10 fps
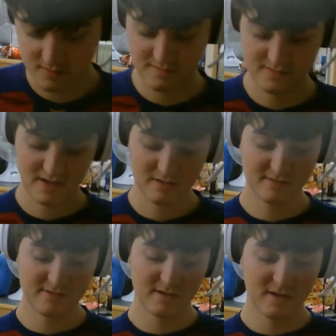of
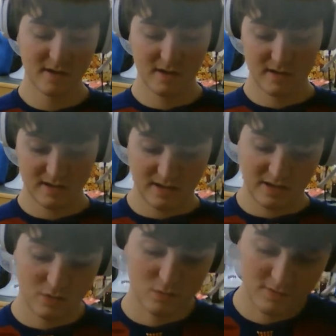sales
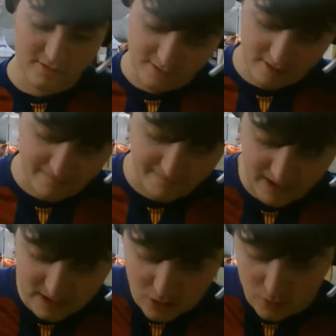equals
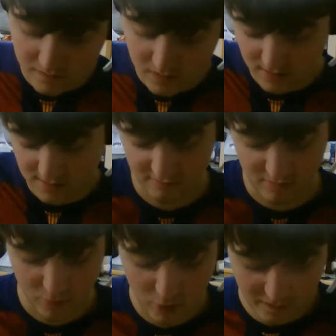value of goods
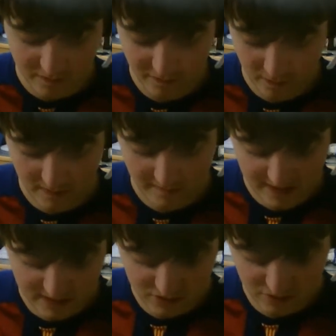removed from
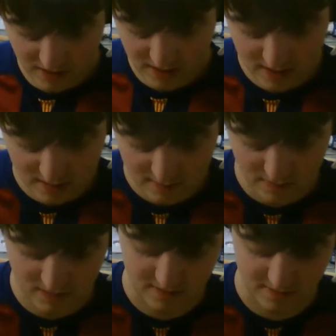inventory
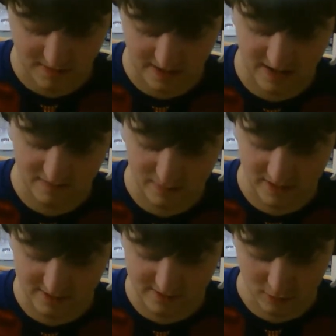because they have been
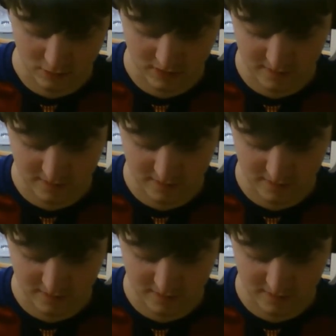sold.